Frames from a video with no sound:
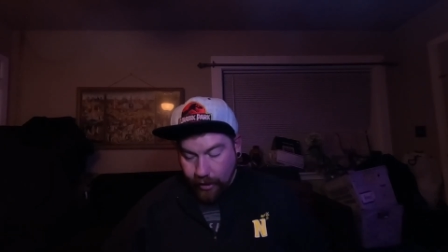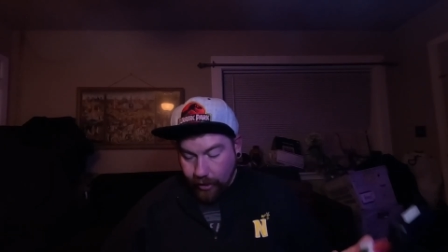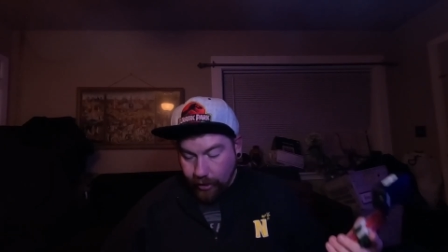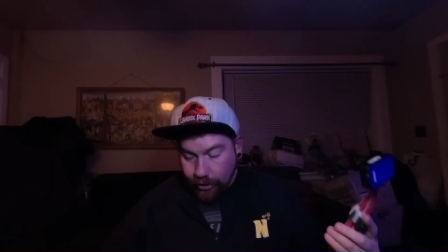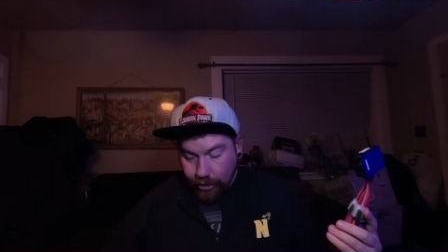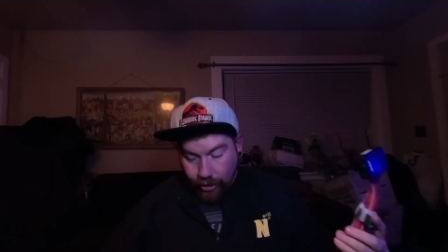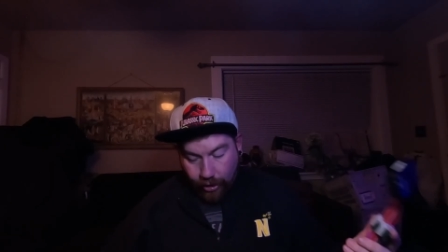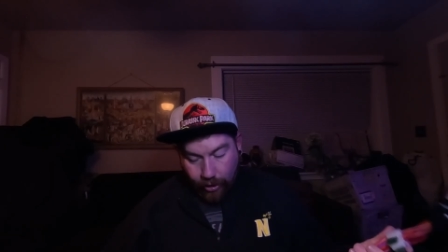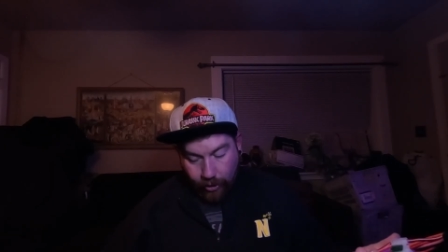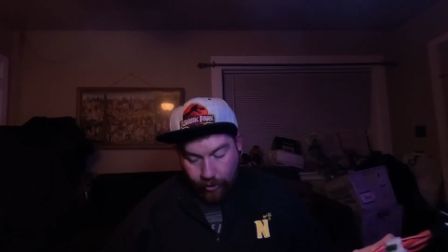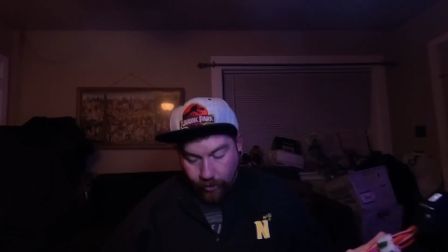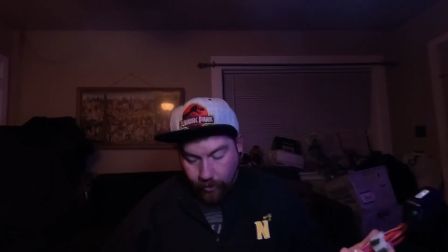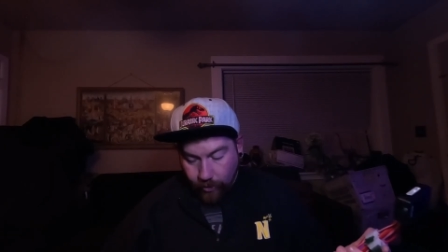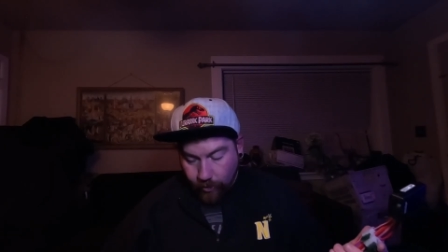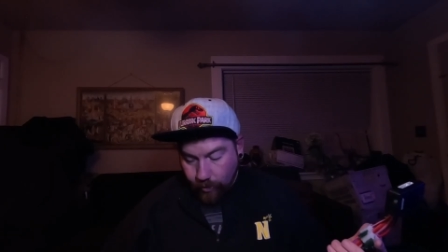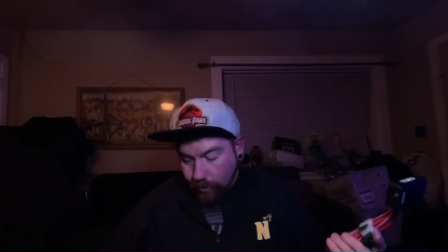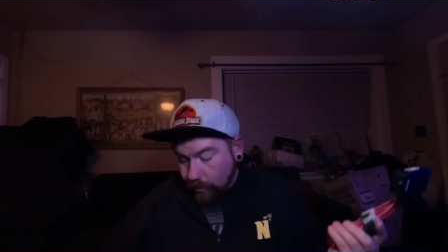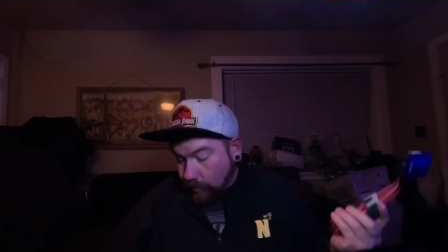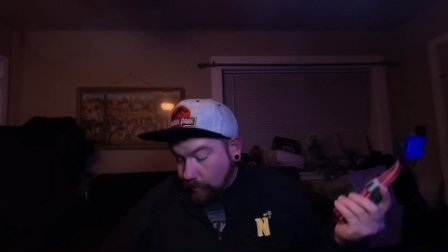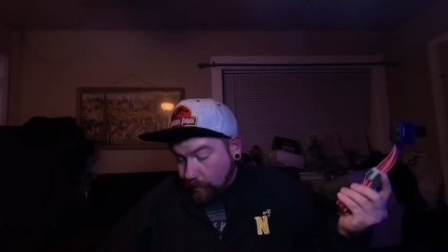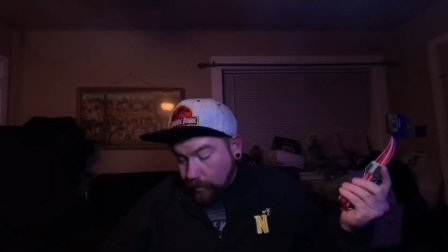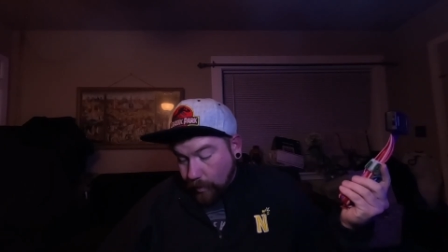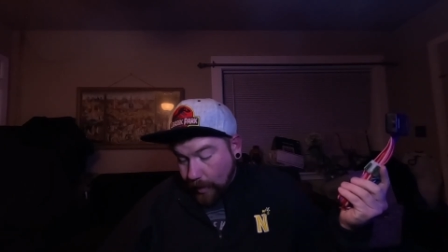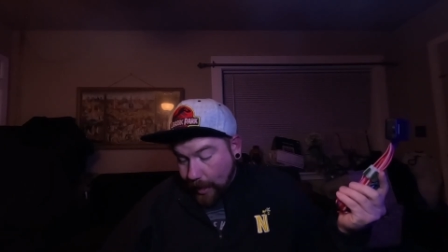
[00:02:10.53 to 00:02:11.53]

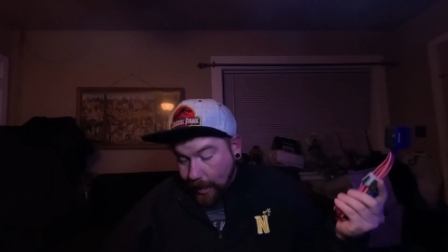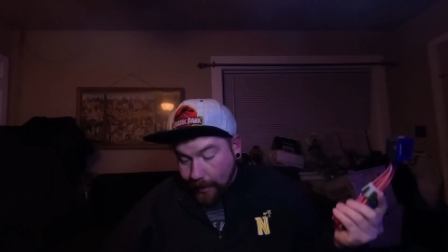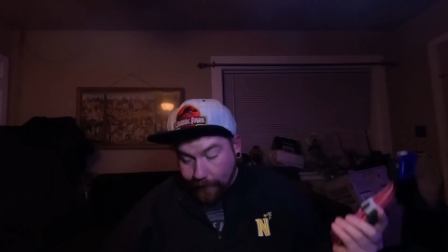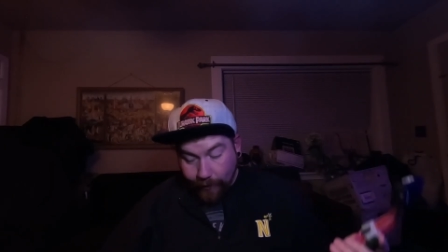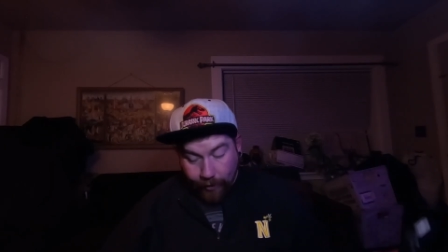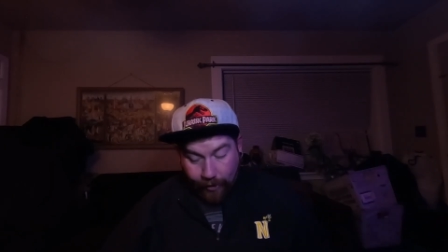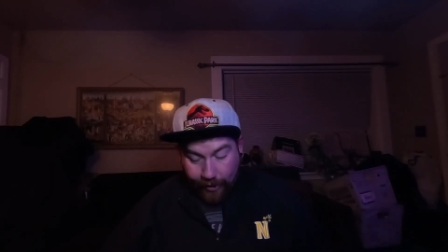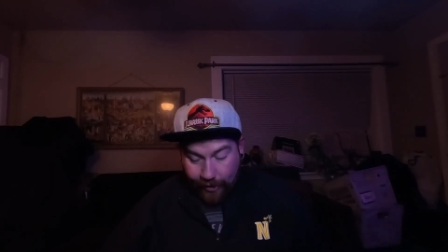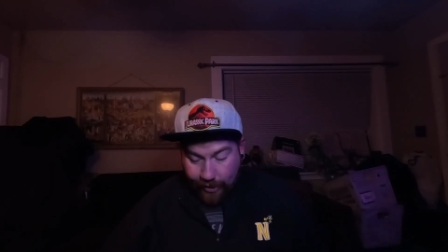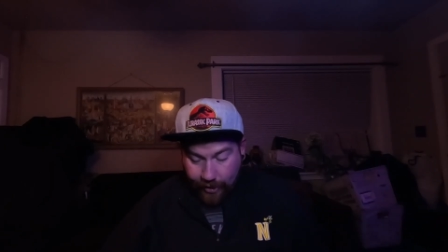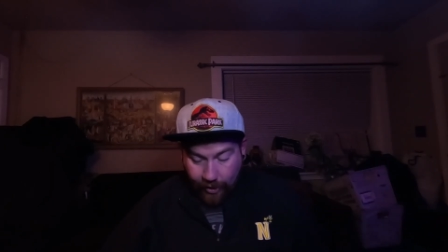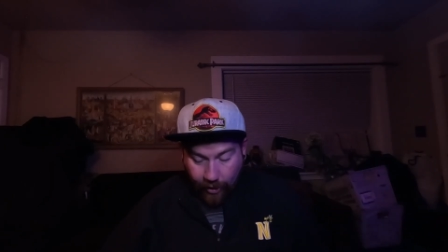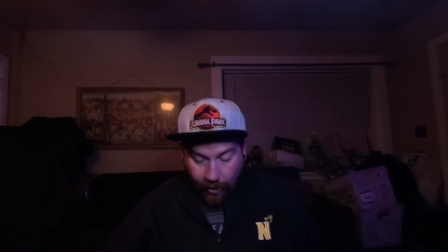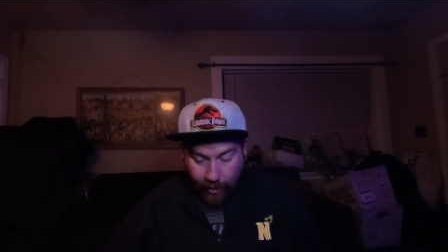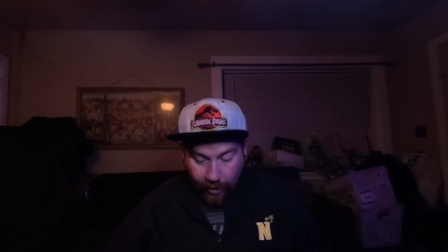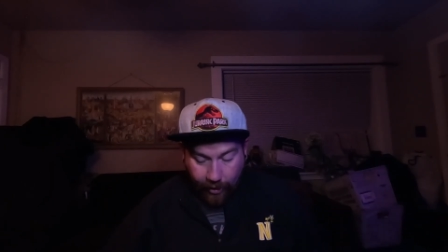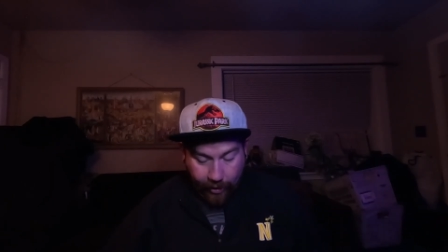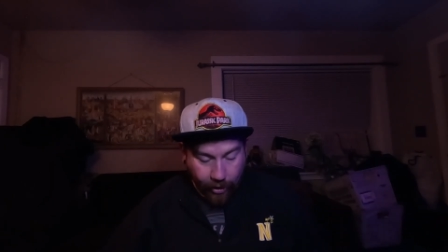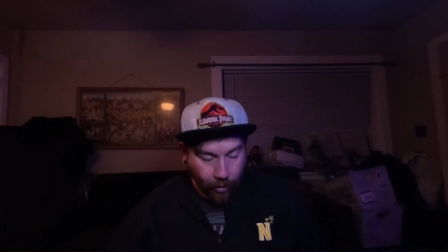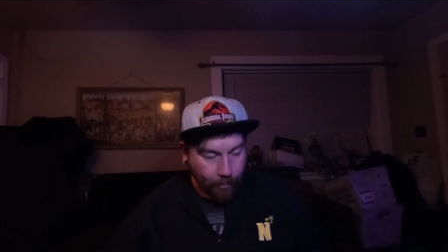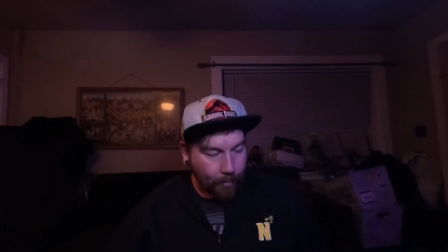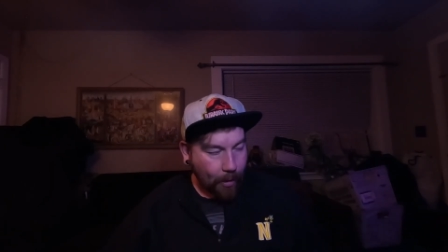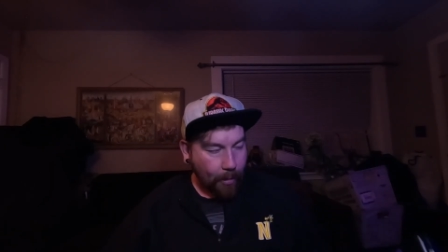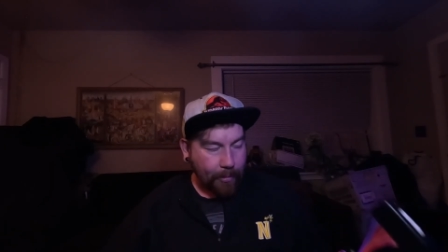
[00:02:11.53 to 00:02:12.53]
So whatever, it's
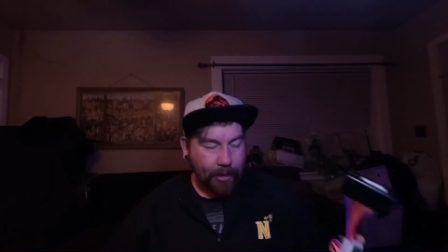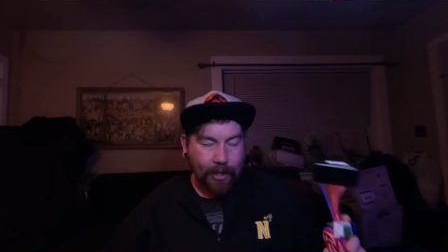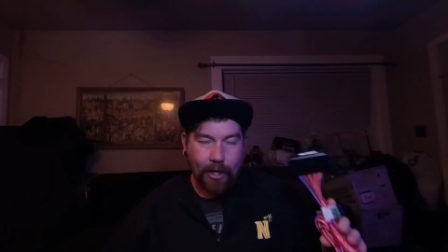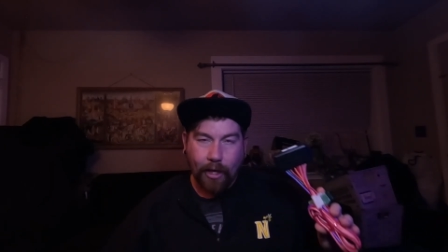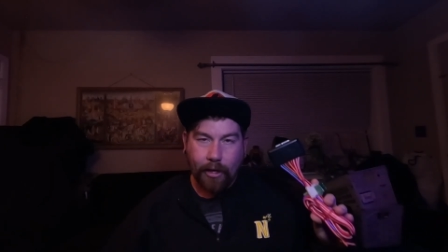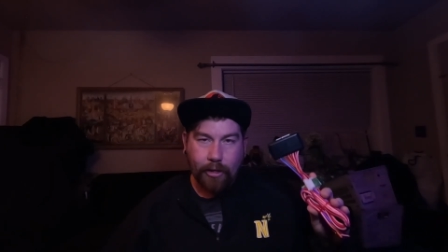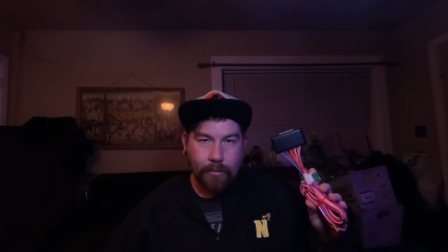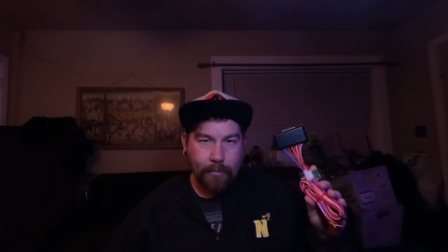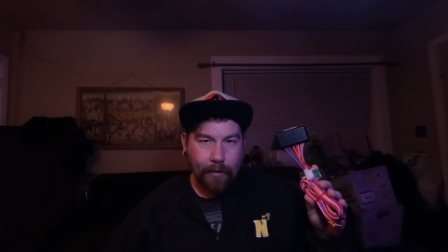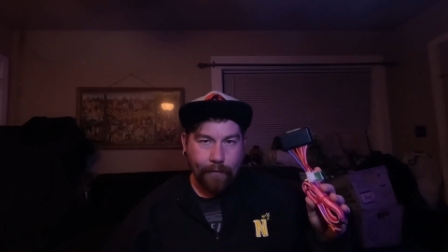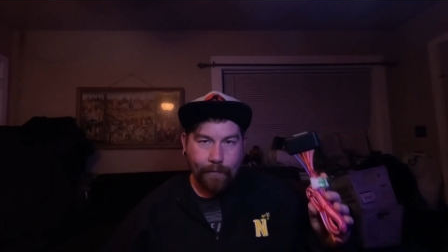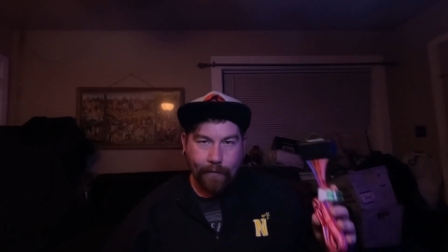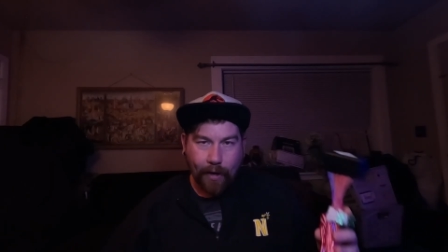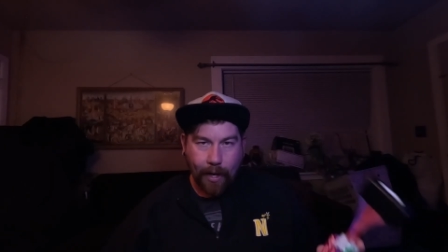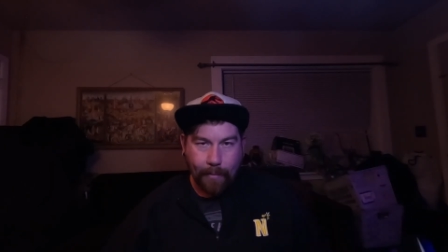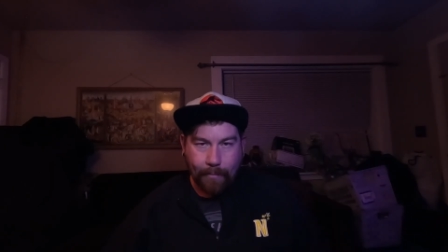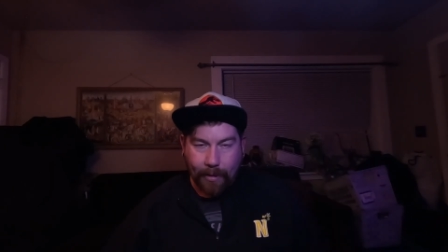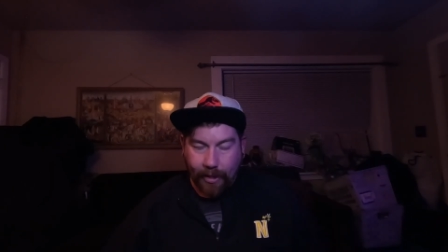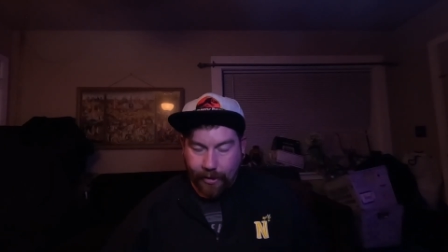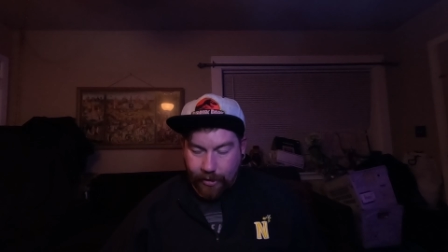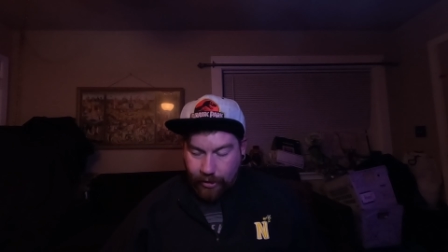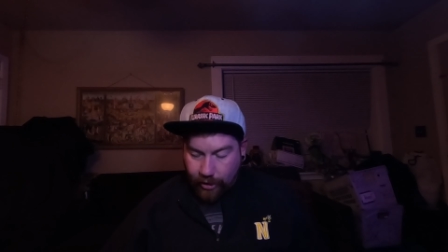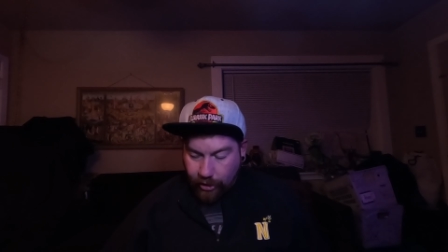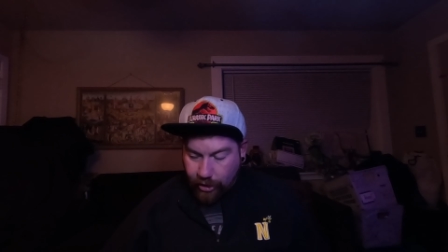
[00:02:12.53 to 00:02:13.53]
gone. It'll probably cost me
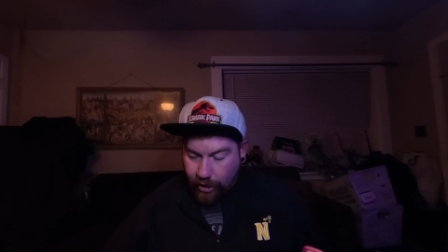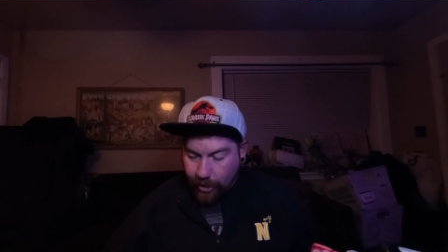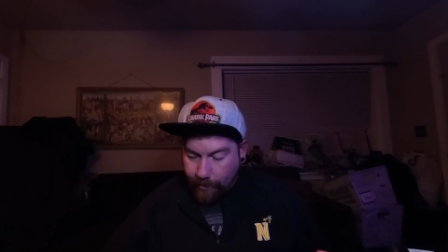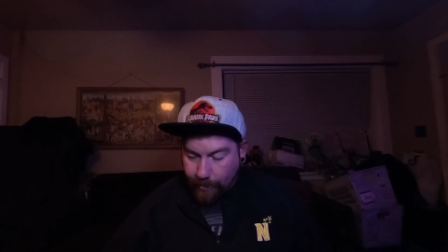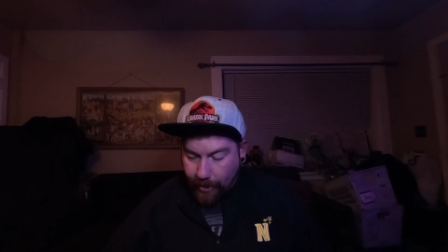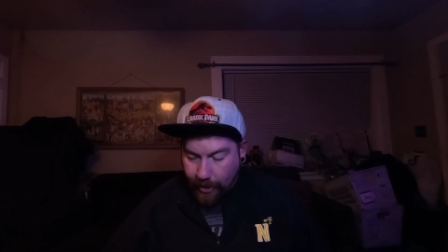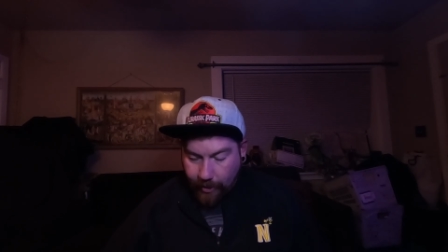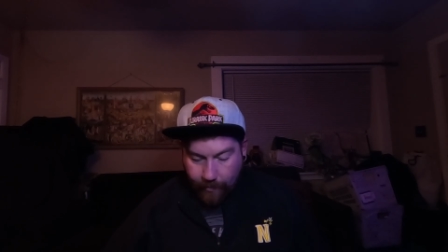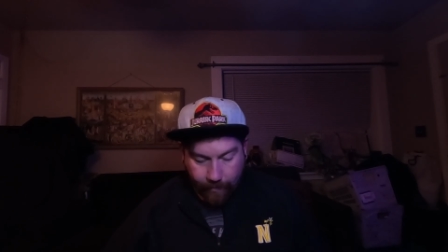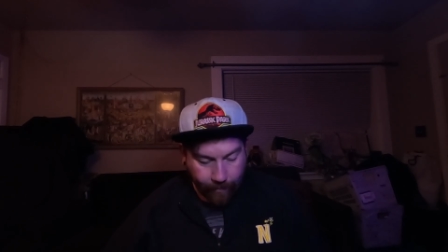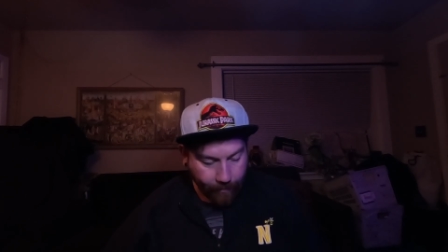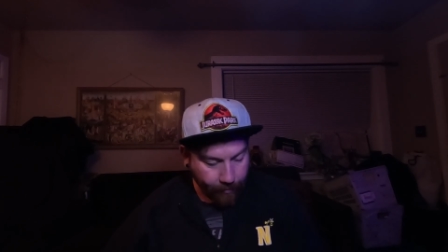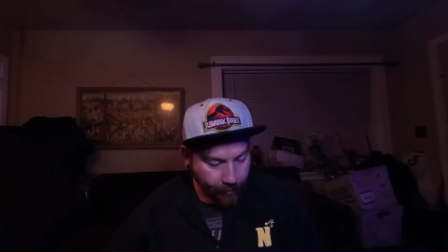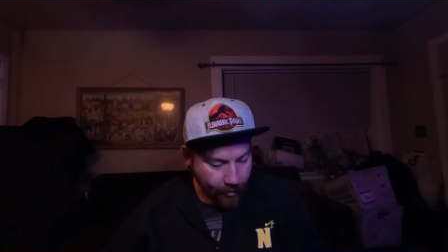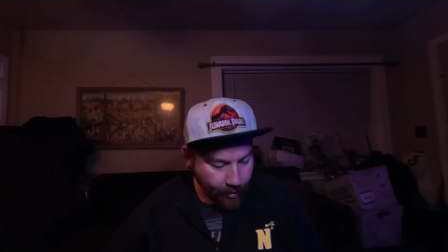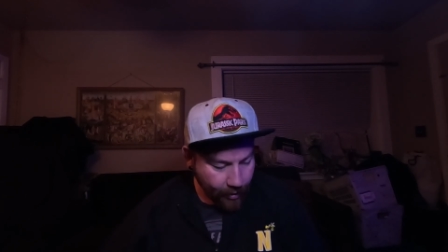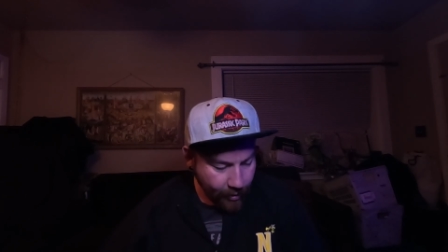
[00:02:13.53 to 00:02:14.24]
$5 to ship it.